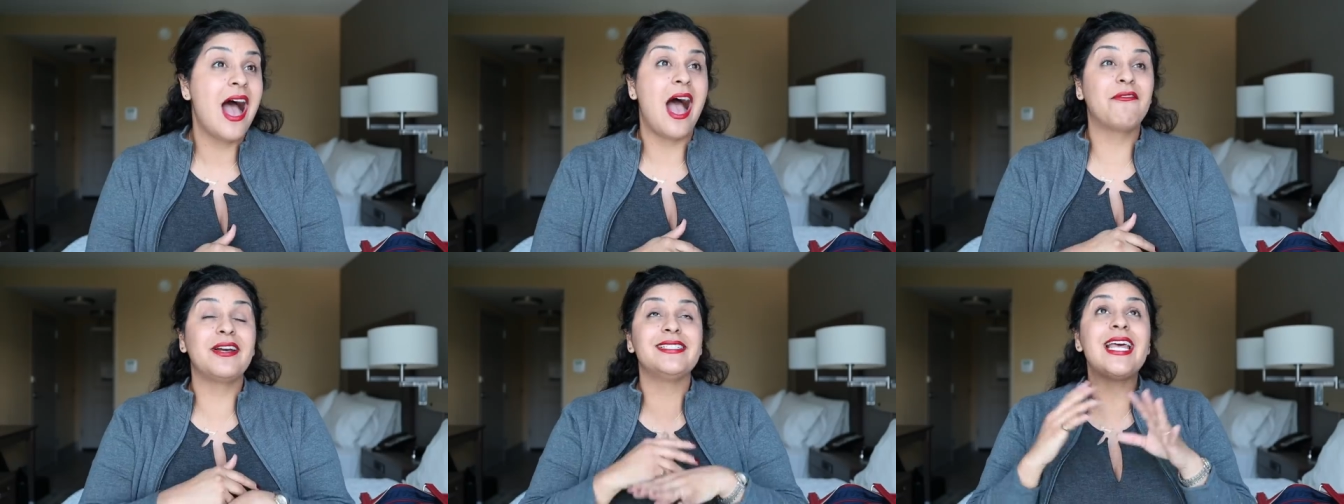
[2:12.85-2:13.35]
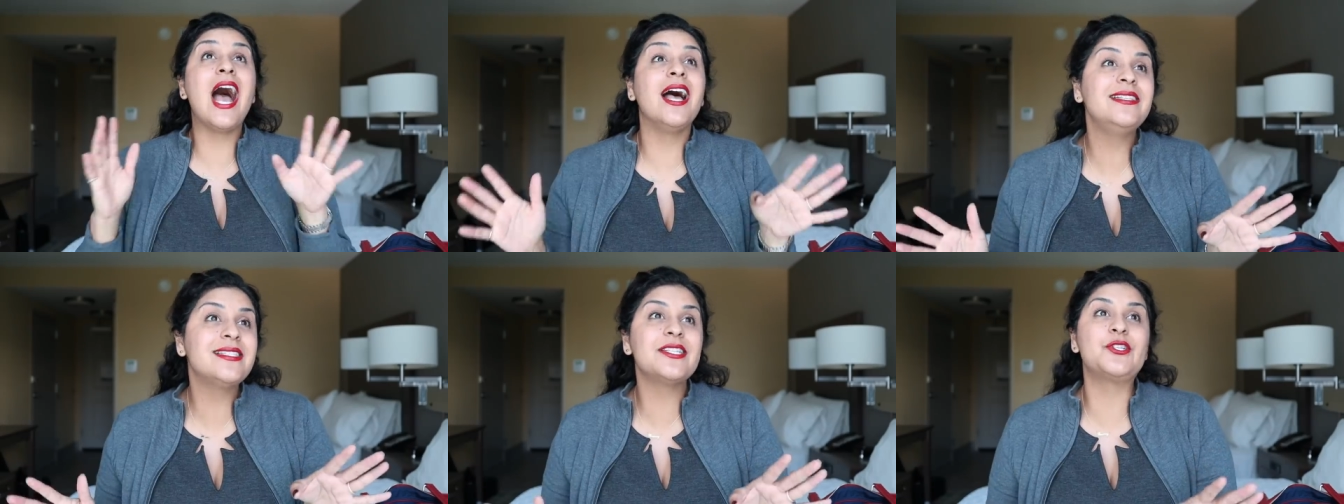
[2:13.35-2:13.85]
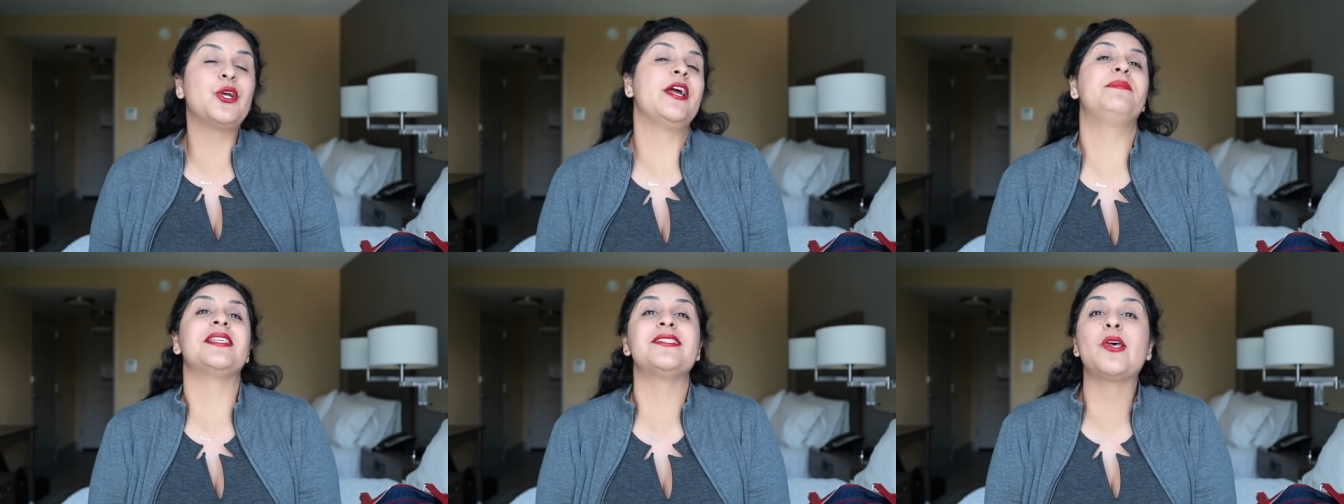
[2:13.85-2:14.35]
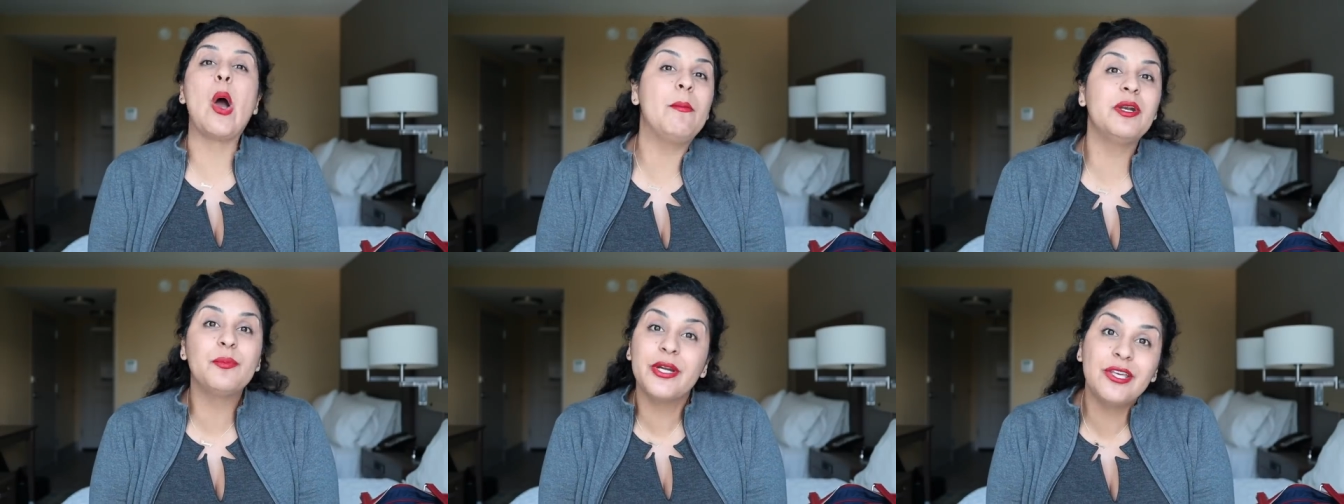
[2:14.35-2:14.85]
I've got tons of trips, so I'm
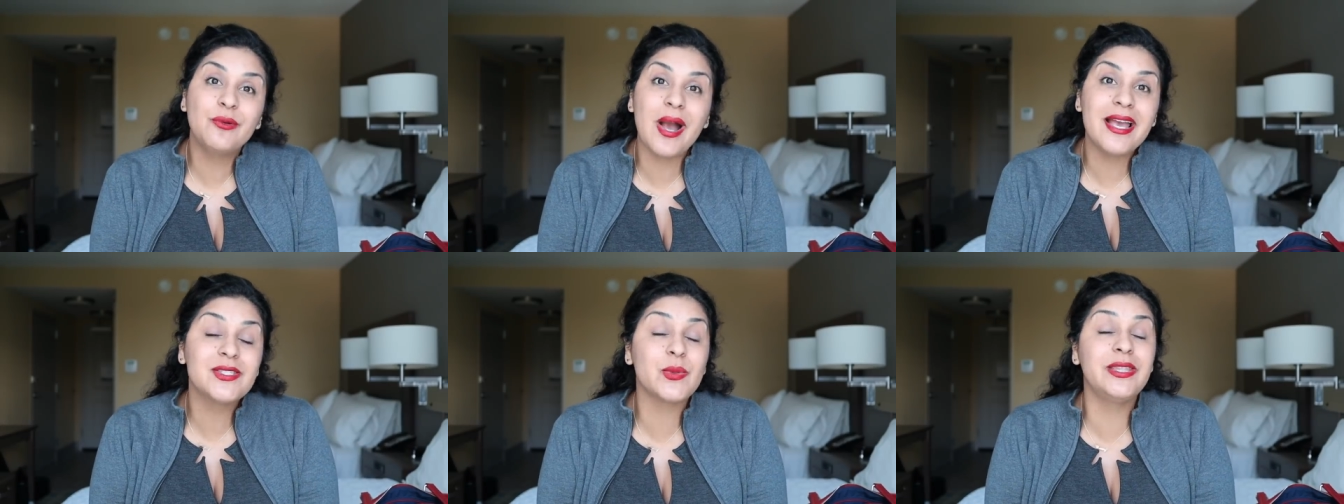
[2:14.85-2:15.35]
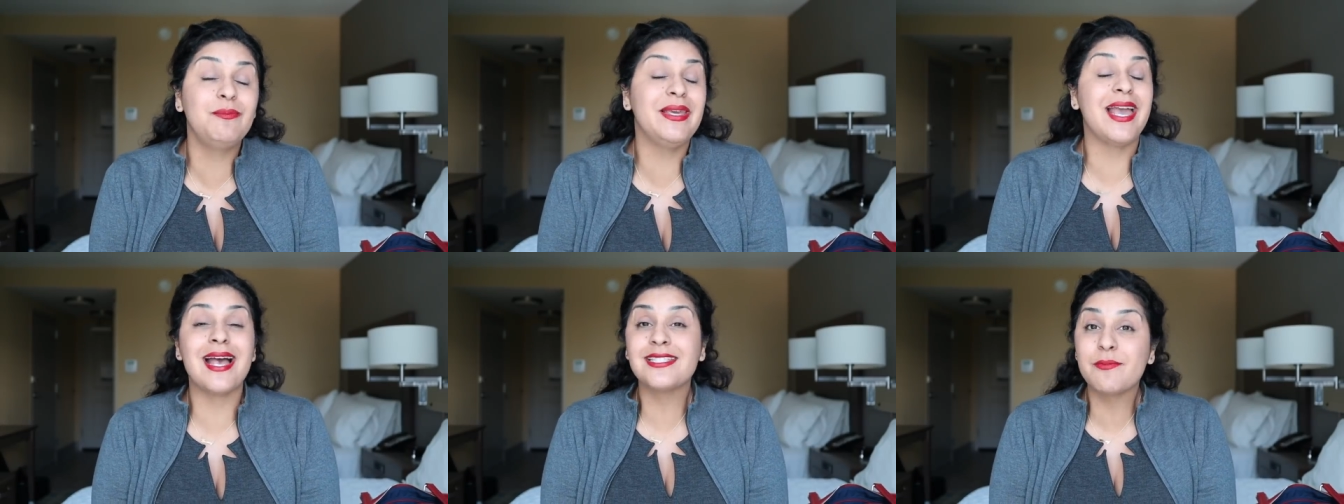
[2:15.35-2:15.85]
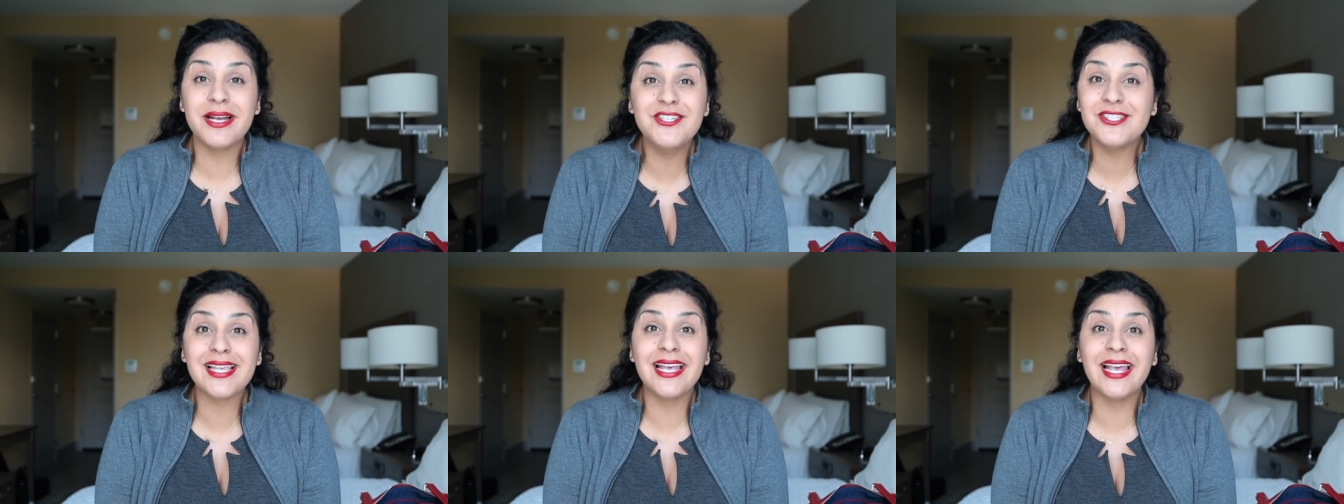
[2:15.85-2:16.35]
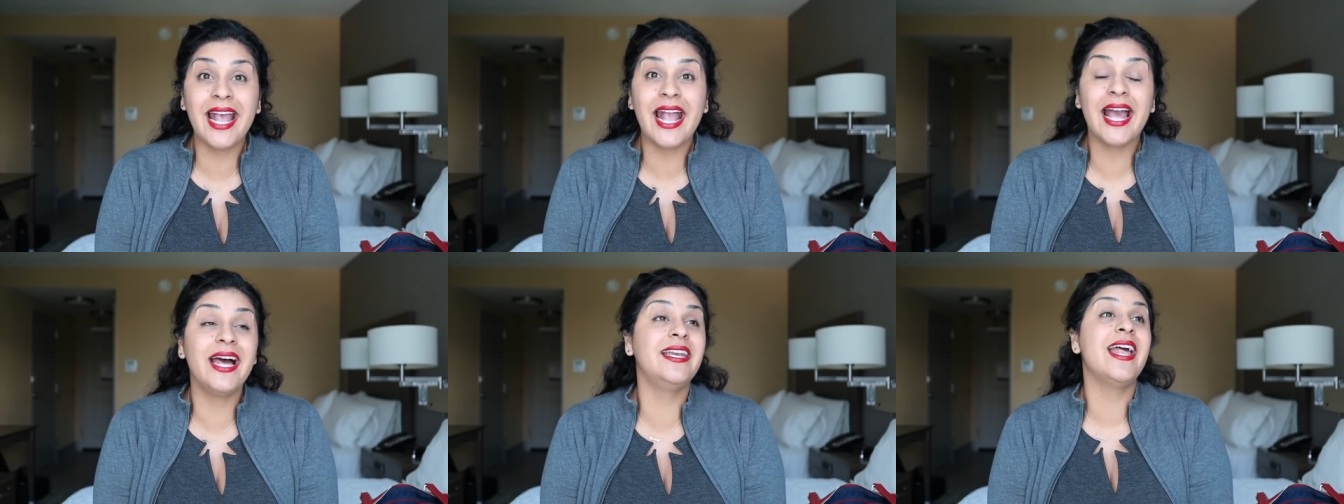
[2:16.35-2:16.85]
gonna bring you guys with me as much as I
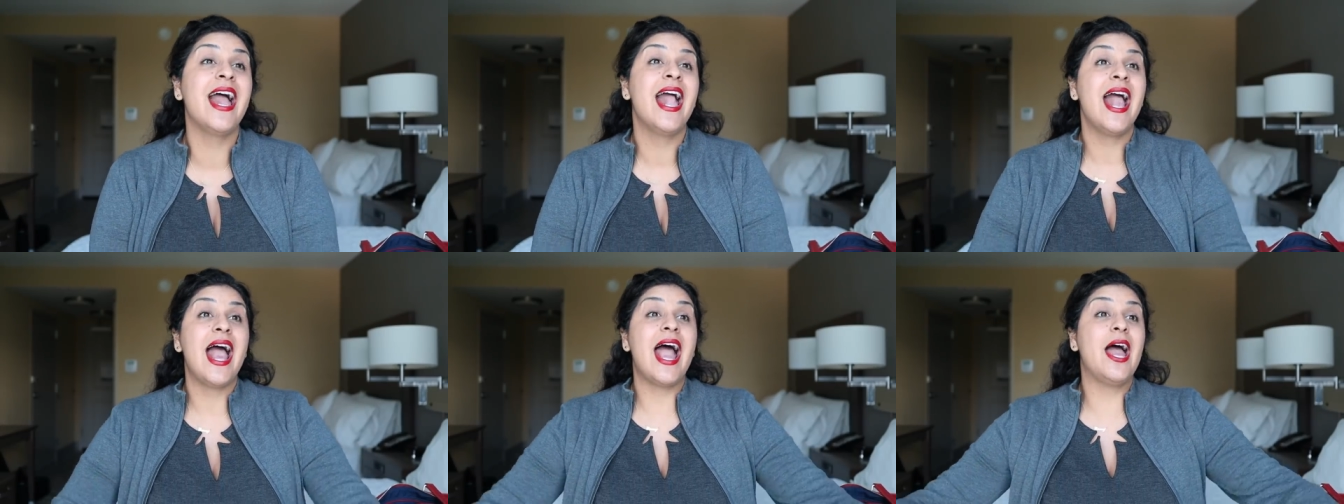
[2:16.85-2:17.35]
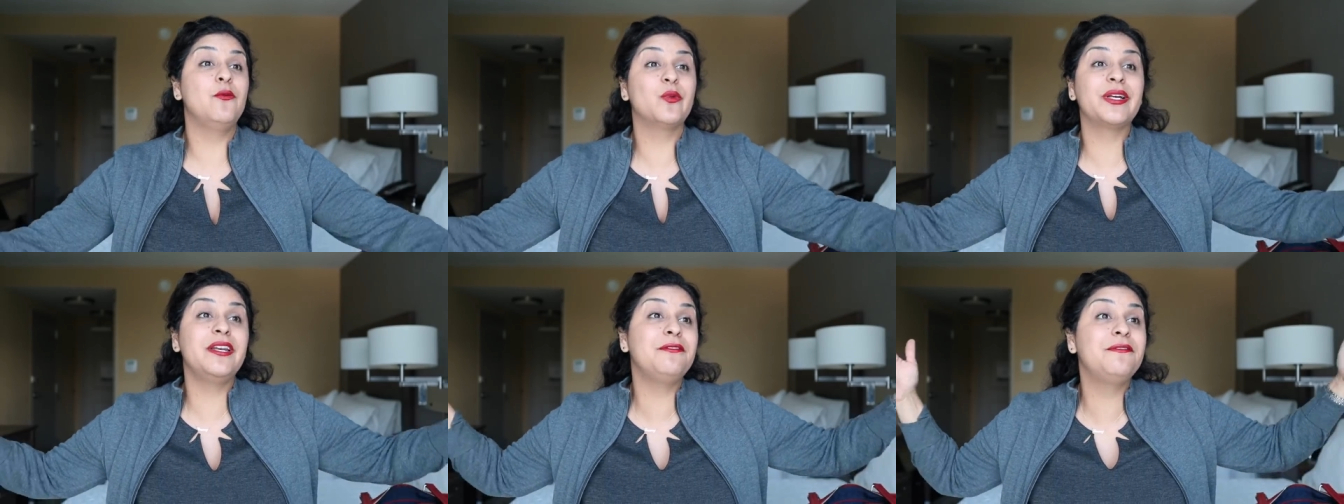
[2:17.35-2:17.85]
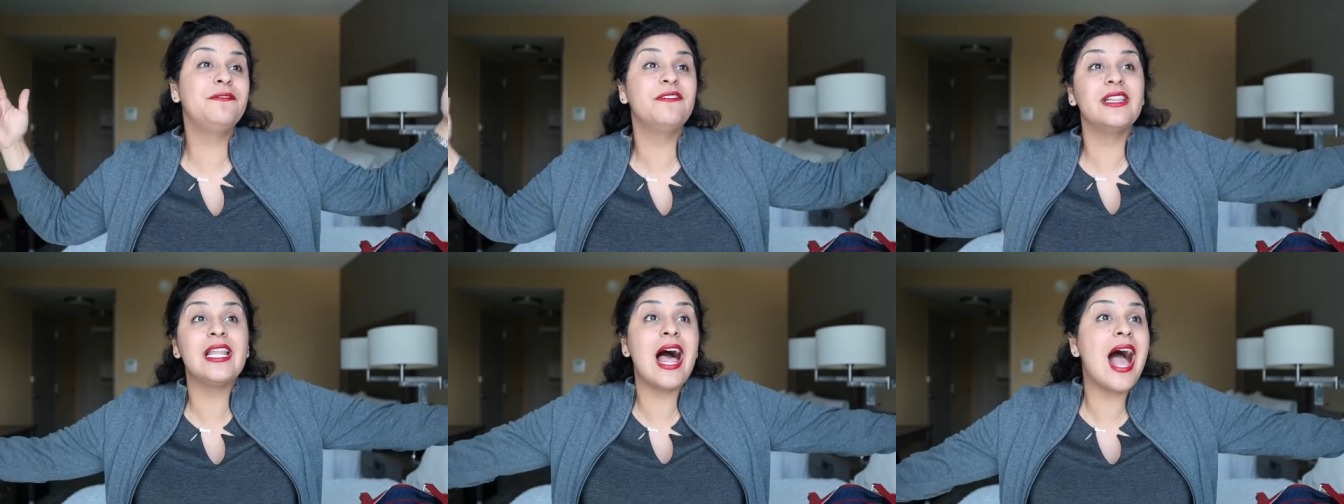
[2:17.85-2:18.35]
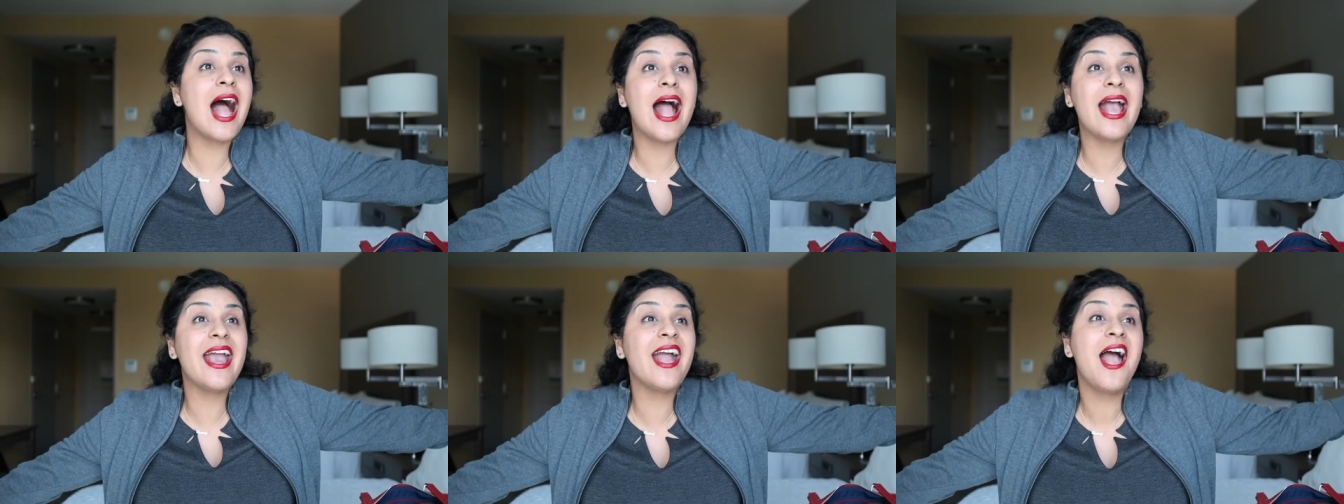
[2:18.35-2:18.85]
can, and we're gonna
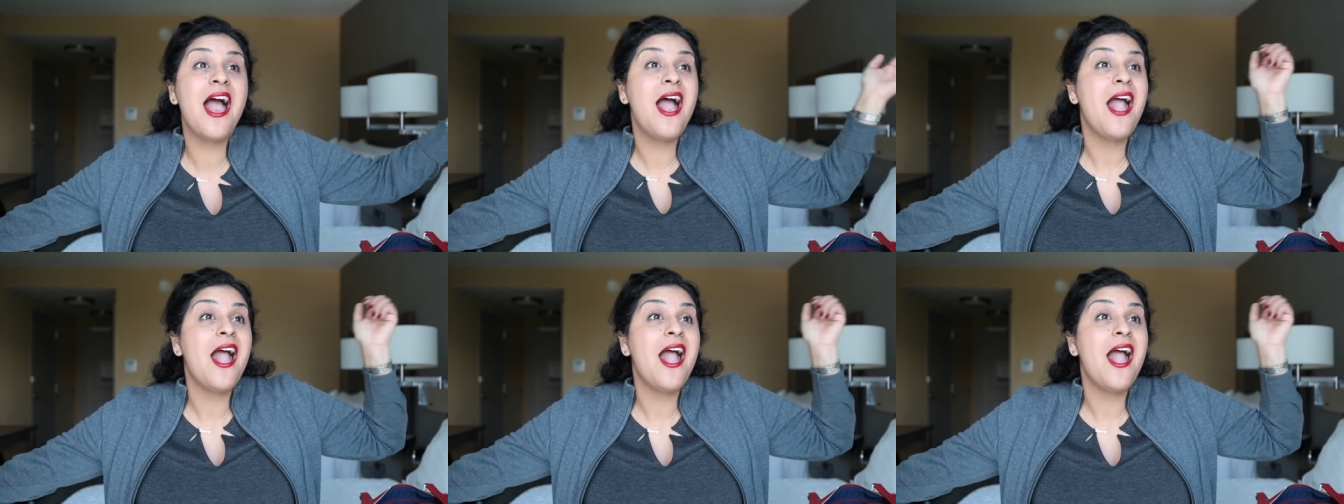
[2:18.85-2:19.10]
fly